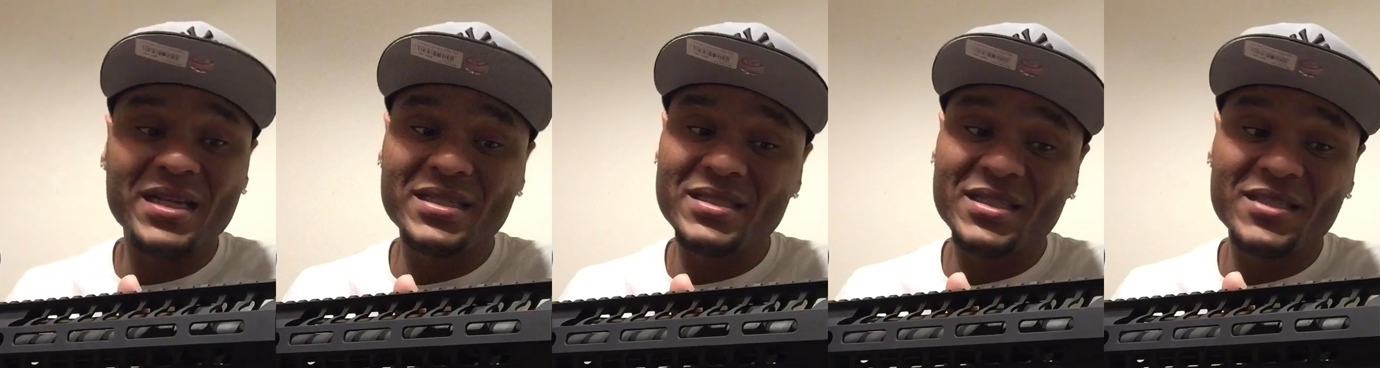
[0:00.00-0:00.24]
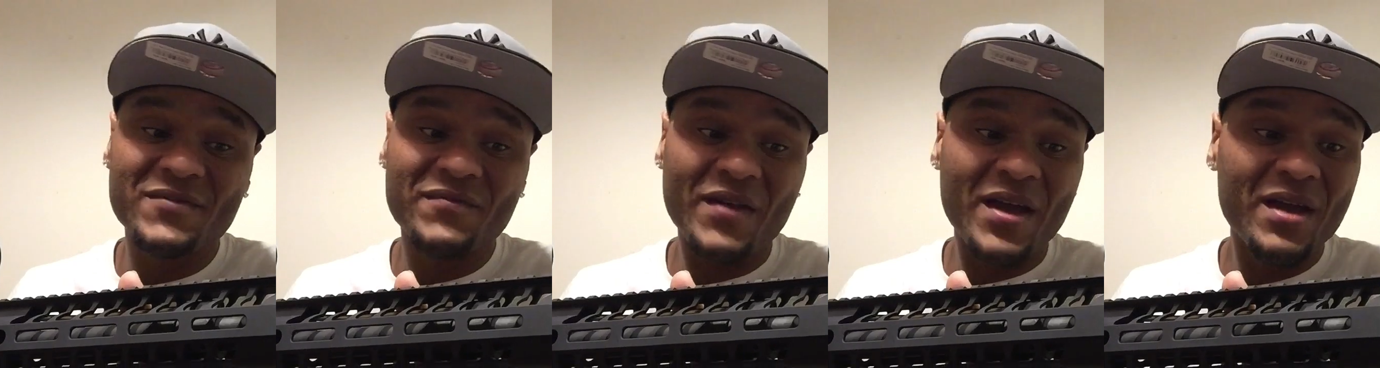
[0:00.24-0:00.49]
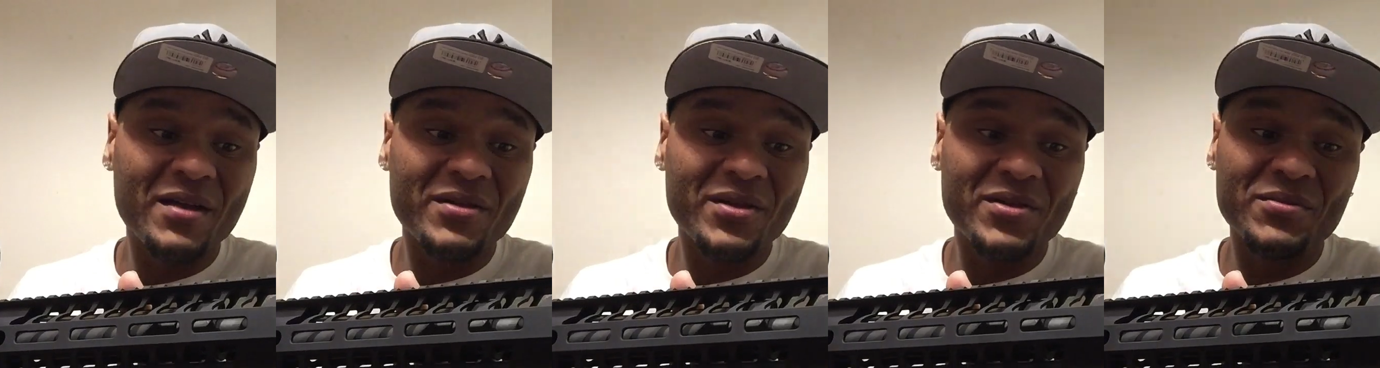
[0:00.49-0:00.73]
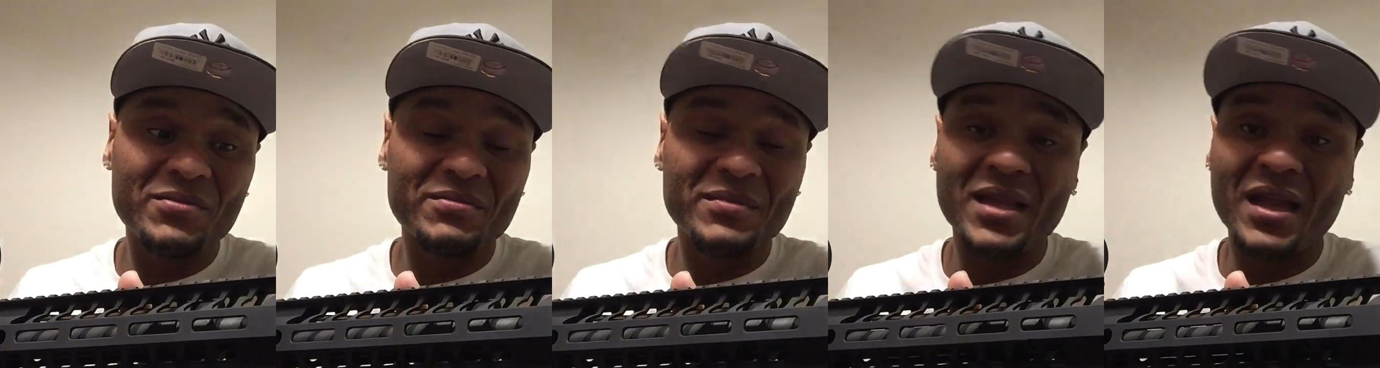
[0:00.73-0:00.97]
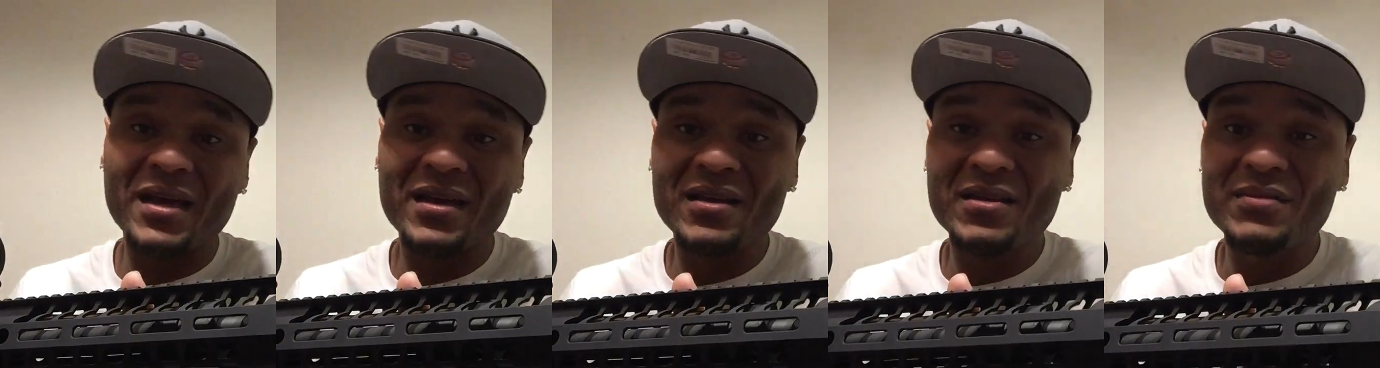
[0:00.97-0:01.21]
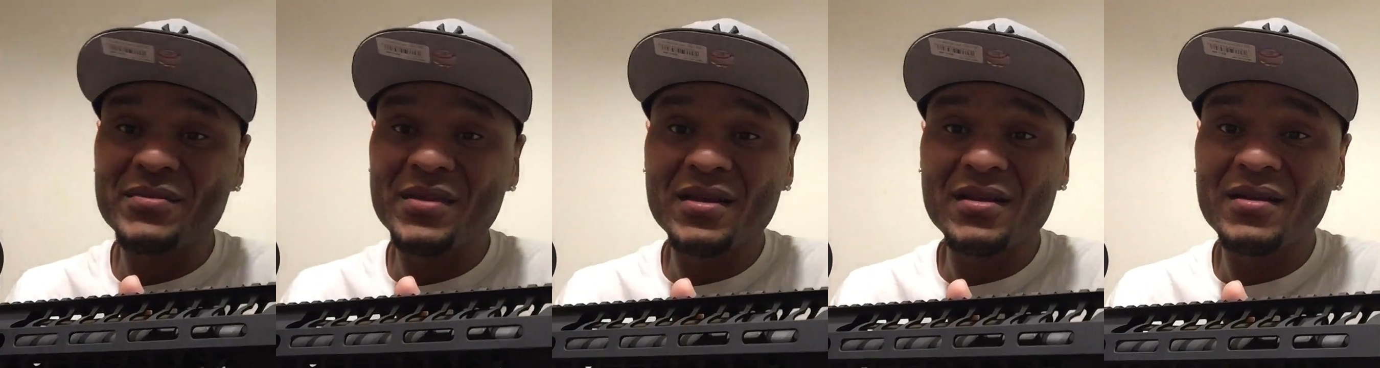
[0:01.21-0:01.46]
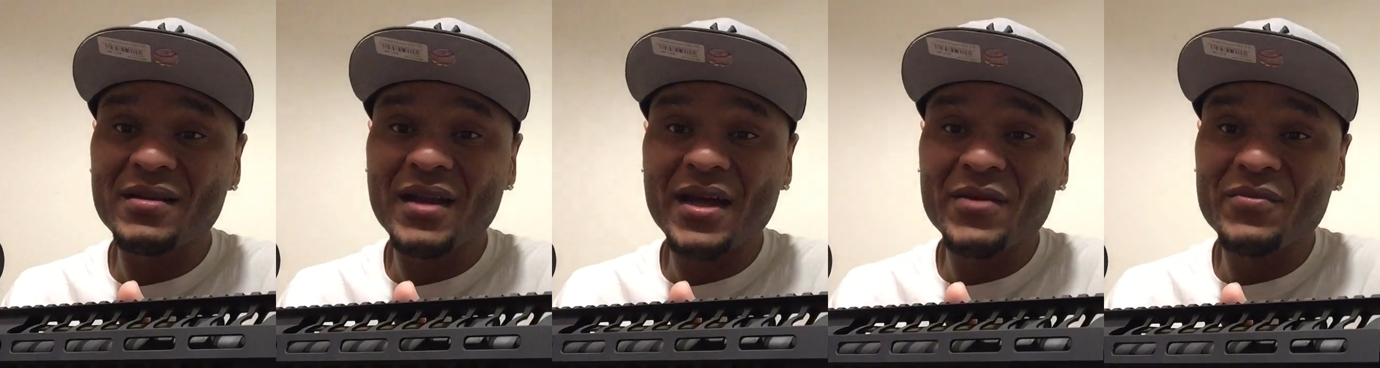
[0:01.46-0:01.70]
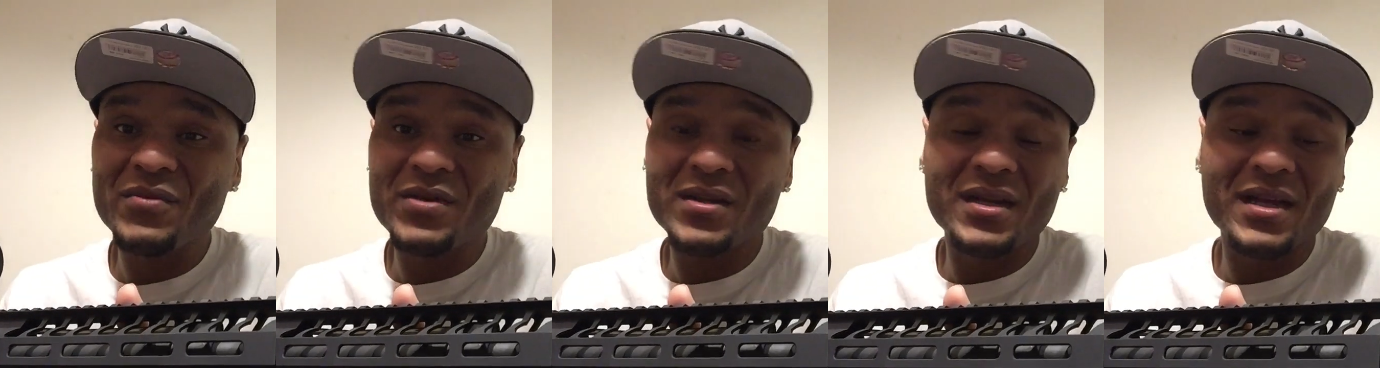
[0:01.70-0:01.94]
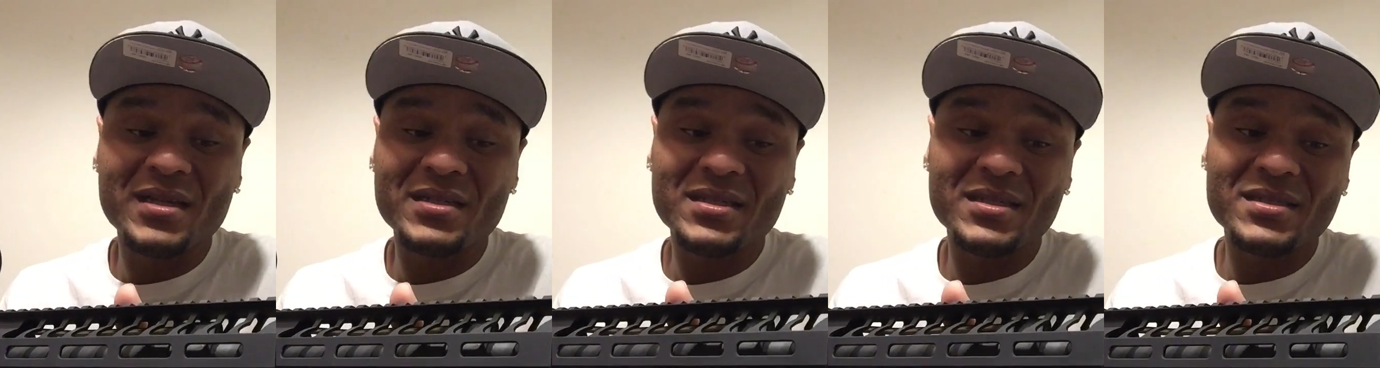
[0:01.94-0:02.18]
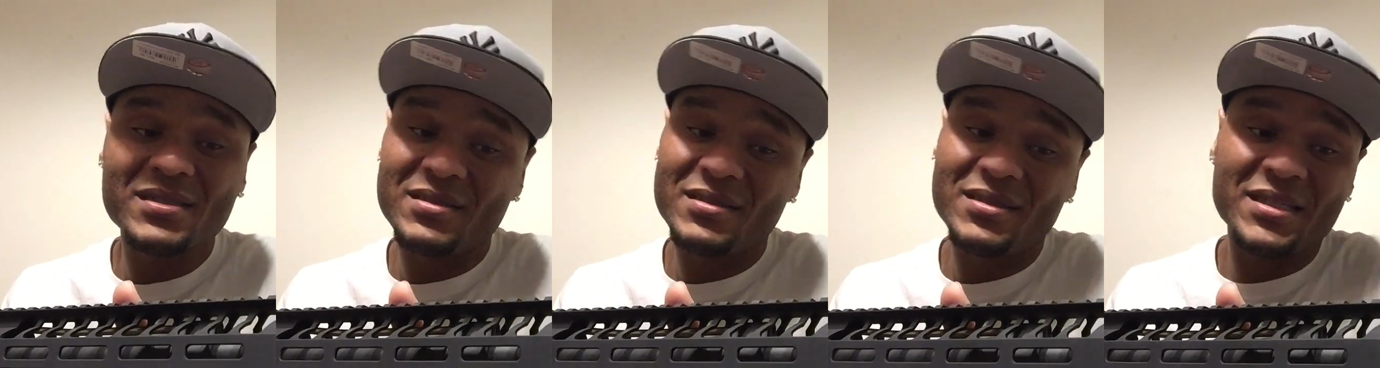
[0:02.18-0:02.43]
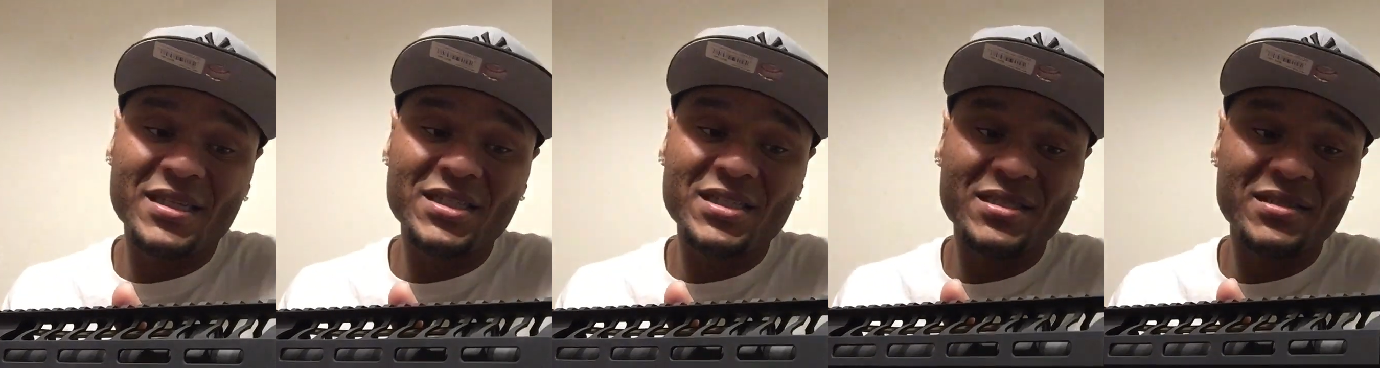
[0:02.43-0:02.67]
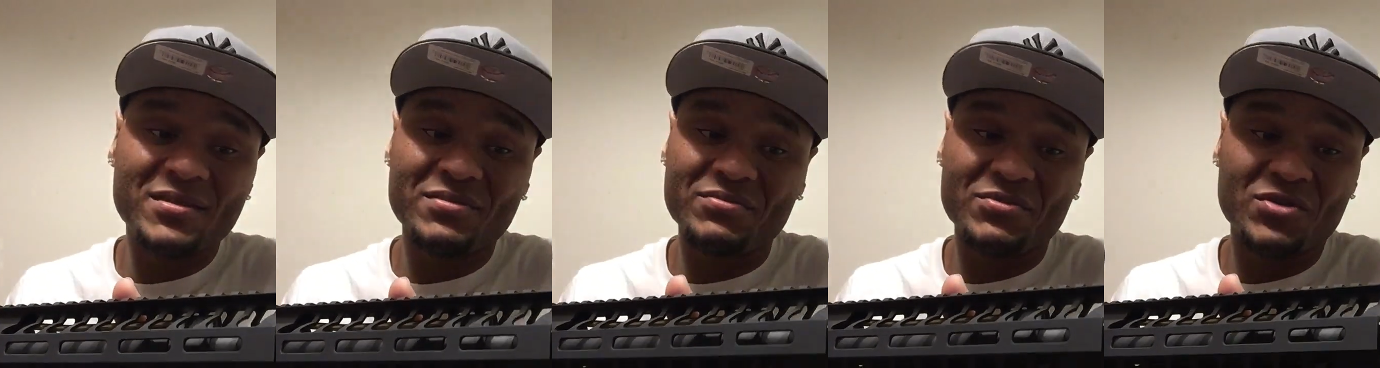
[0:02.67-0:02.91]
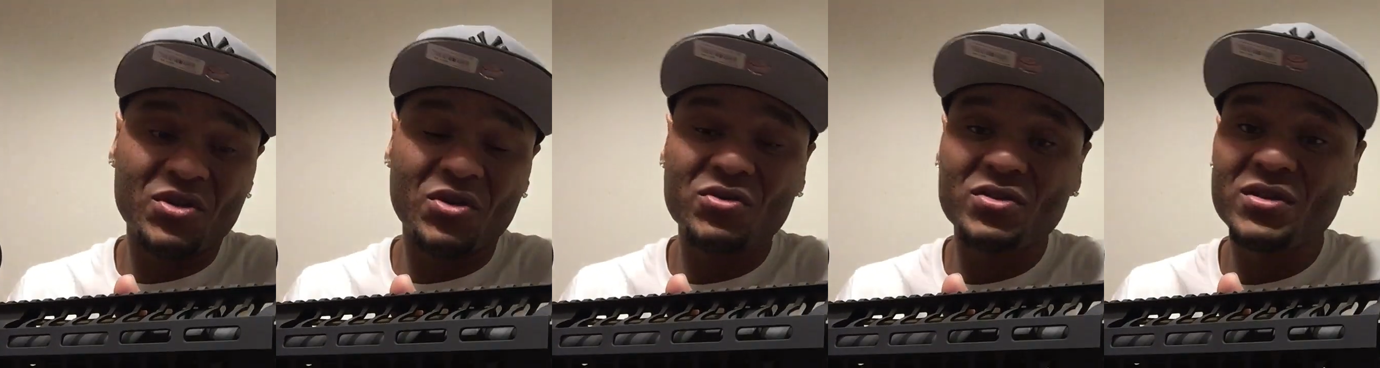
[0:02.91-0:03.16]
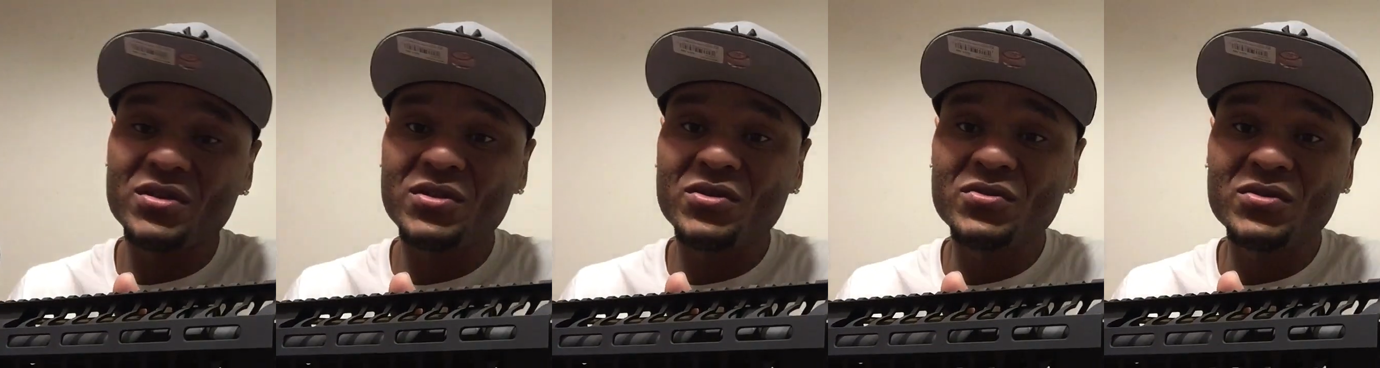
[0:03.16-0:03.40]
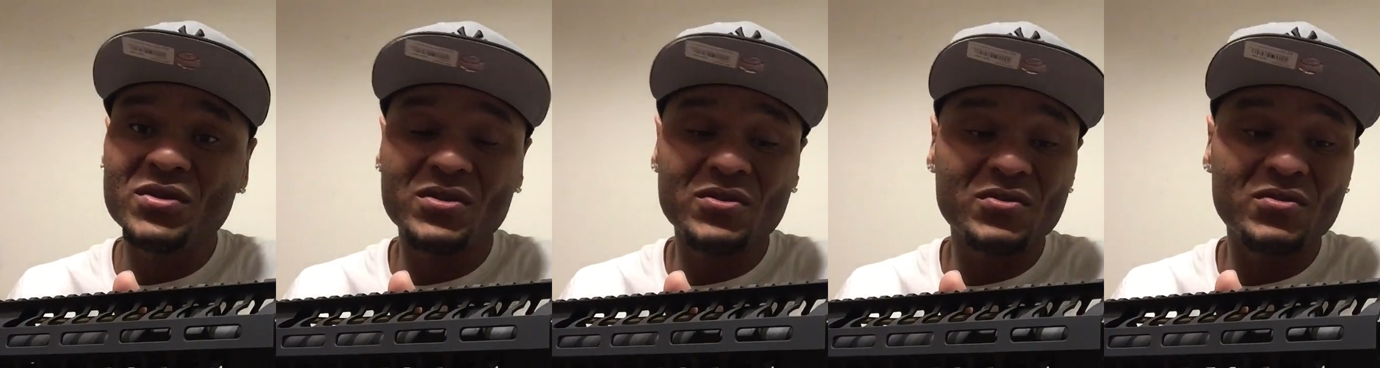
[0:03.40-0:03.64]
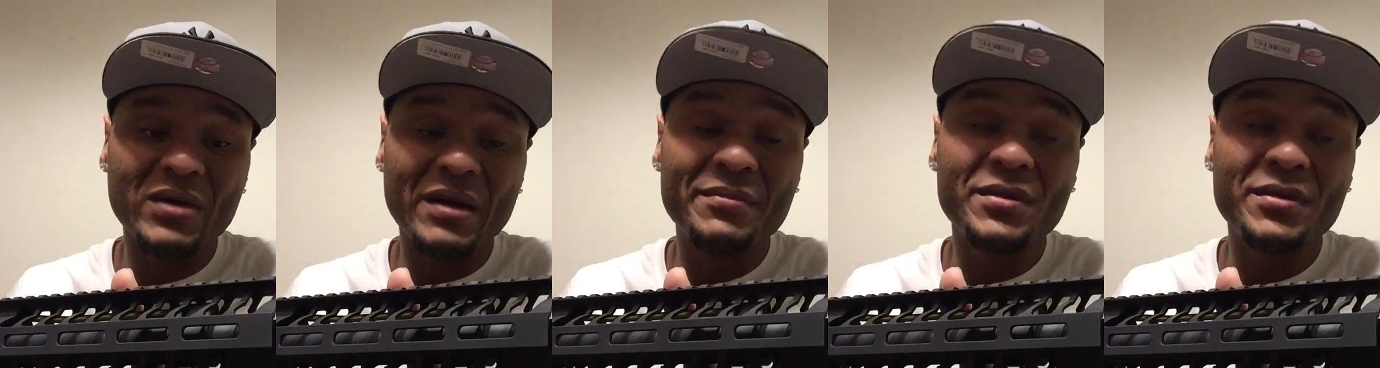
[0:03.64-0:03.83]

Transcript: I just found it like in the middle of the night one night, just just searching YouTube.